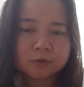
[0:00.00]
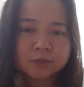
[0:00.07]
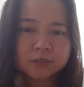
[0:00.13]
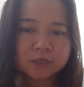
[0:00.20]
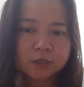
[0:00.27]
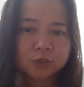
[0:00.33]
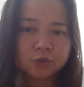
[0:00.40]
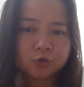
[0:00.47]

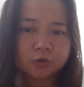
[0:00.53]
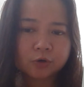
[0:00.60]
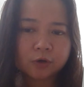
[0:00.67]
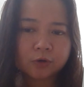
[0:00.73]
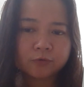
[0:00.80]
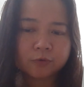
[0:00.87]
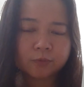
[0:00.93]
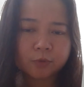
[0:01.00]
center
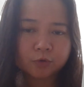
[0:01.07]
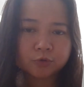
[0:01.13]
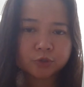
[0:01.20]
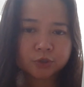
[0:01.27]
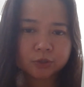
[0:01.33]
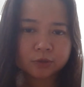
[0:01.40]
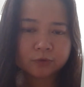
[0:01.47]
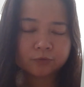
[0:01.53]
of
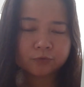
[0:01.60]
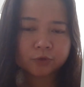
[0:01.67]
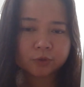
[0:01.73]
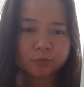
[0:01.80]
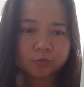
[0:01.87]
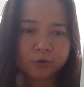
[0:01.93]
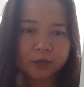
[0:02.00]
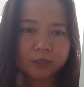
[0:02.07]
emotion for the
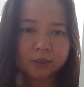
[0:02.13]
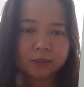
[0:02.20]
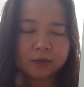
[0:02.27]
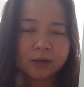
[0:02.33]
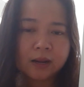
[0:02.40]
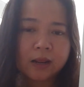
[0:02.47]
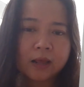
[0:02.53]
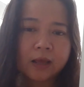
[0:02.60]

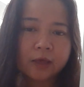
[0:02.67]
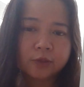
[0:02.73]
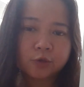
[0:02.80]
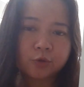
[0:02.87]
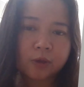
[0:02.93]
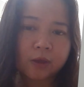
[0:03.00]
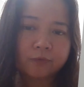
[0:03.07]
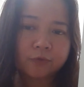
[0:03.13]
brain, and then
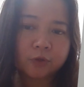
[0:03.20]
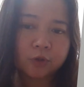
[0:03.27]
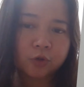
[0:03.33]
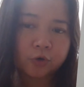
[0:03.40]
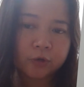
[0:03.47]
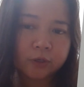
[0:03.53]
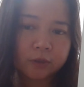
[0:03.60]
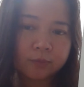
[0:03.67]
you have the
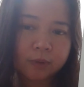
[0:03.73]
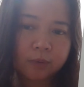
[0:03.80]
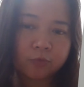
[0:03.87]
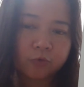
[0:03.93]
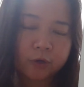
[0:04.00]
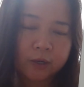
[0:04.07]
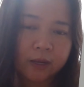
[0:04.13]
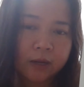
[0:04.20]
learning and
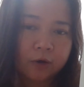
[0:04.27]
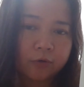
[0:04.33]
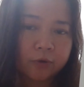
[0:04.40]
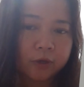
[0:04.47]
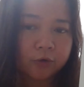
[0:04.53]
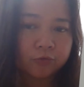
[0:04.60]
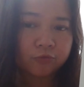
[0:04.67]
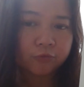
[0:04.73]
memory
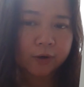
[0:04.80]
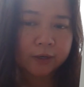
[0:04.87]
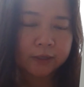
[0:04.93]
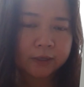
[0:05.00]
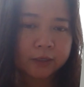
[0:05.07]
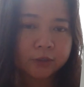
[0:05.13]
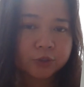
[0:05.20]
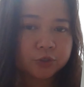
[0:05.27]
area right
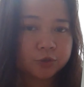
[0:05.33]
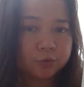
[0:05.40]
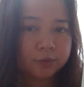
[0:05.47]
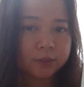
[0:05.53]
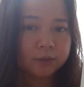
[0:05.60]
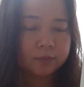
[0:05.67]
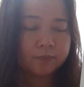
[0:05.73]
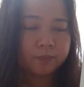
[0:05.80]
next to it.